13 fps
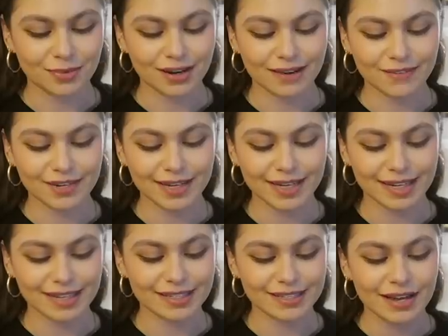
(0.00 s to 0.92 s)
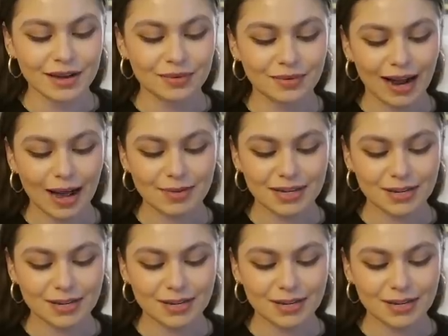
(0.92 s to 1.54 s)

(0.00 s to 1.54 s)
Whatever it is, we're happy